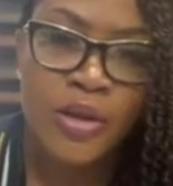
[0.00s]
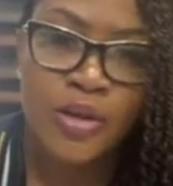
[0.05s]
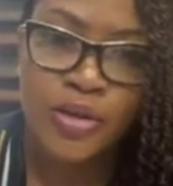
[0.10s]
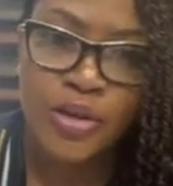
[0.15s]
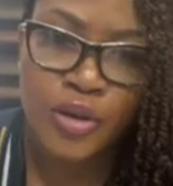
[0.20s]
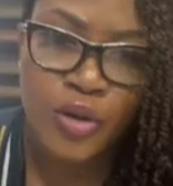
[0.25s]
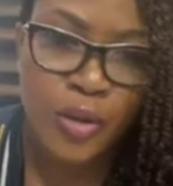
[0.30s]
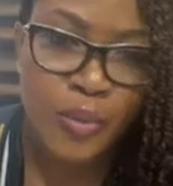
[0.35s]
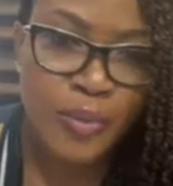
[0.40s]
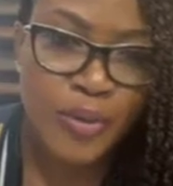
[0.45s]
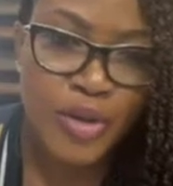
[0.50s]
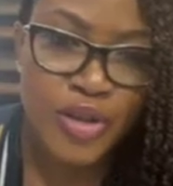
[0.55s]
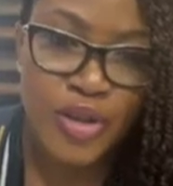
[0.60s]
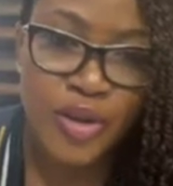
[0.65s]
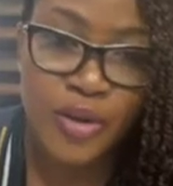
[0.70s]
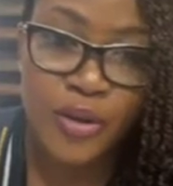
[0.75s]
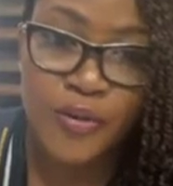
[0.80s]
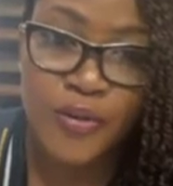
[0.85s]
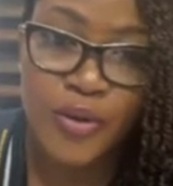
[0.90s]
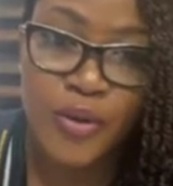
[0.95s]
the
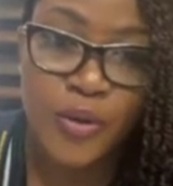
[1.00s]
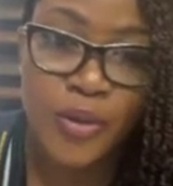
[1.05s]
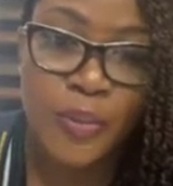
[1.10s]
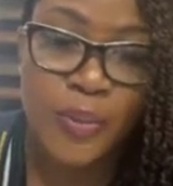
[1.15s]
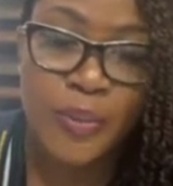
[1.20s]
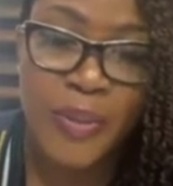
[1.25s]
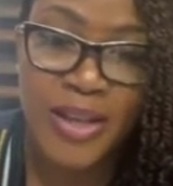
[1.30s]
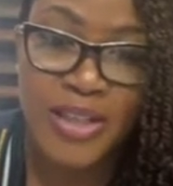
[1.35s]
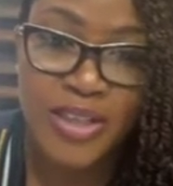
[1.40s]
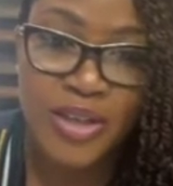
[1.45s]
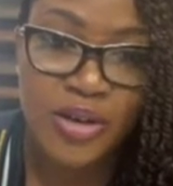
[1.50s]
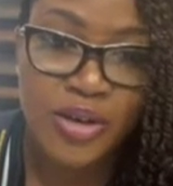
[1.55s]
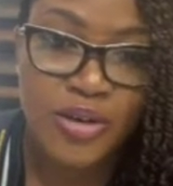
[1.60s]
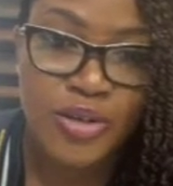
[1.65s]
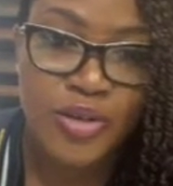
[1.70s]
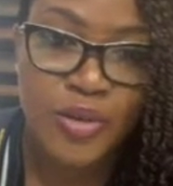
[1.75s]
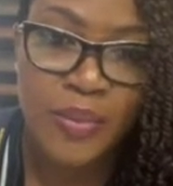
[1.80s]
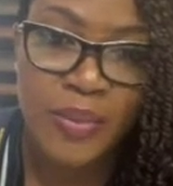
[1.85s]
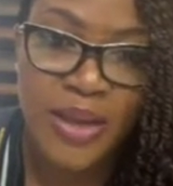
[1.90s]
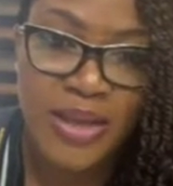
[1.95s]
completion of your
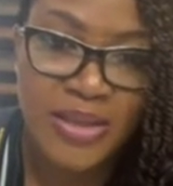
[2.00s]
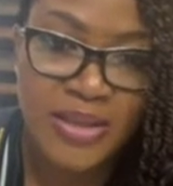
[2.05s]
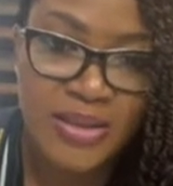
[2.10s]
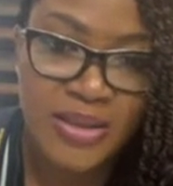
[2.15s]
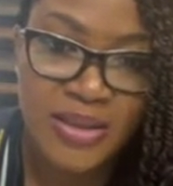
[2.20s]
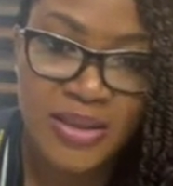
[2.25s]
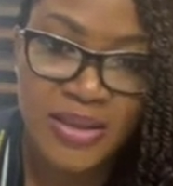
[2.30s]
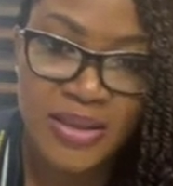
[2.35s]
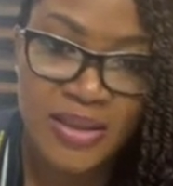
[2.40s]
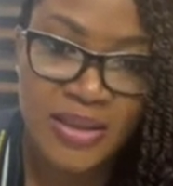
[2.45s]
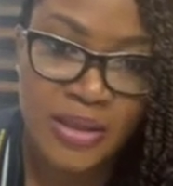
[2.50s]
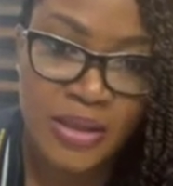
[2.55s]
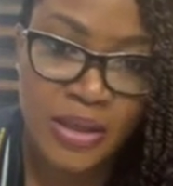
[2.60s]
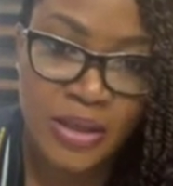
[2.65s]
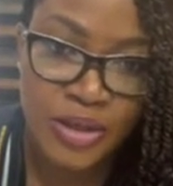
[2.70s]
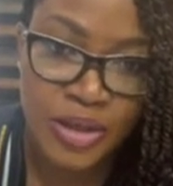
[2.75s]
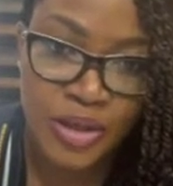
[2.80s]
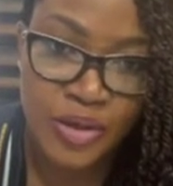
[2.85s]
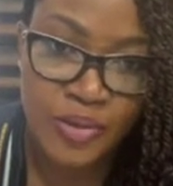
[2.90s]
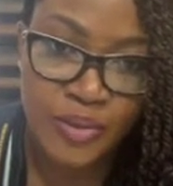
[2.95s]
bachelor's or master's
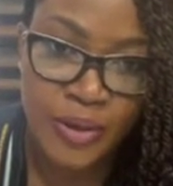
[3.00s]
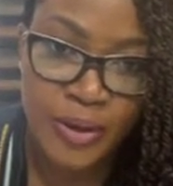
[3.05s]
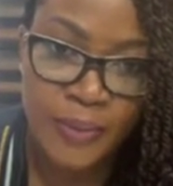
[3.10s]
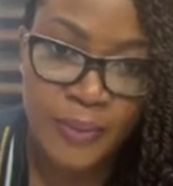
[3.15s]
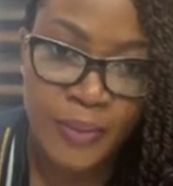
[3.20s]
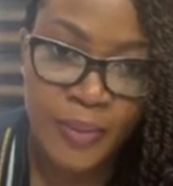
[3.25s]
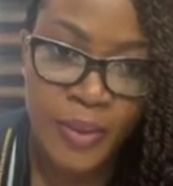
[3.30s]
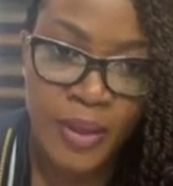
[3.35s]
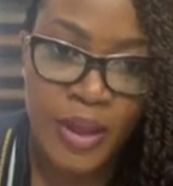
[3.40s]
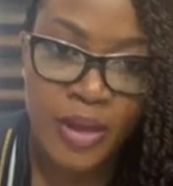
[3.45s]
degree,